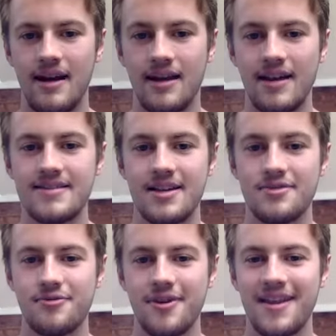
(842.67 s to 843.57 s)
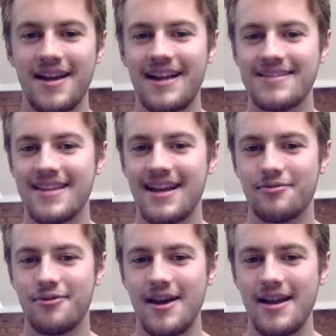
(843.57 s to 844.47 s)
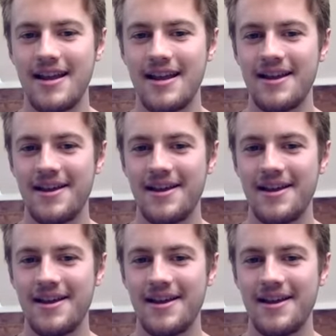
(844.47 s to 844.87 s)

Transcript: And that can sound really